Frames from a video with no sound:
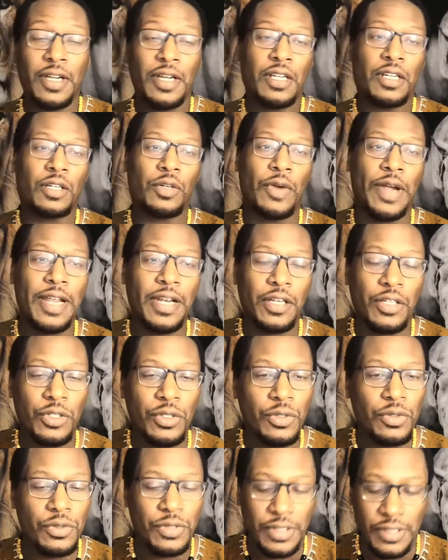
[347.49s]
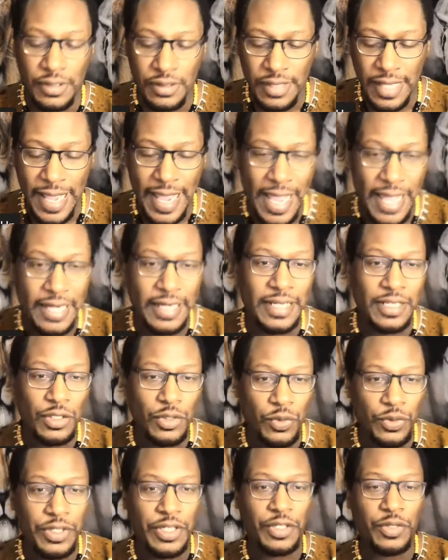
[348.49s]
the great news is that in
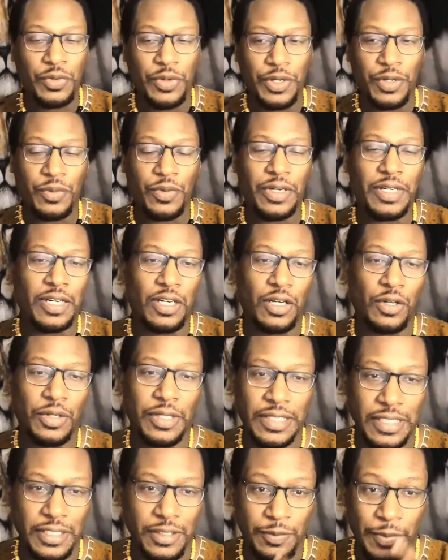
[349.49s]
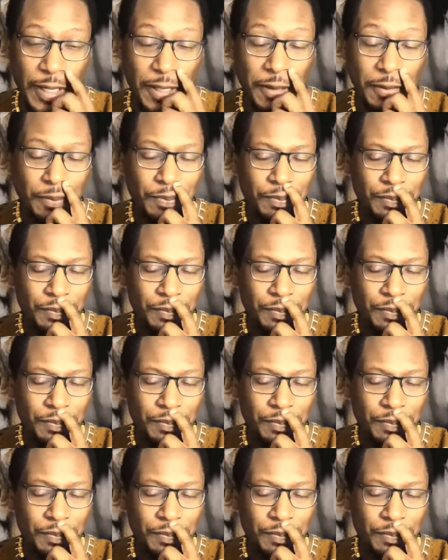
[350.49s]
2021, it only gets better.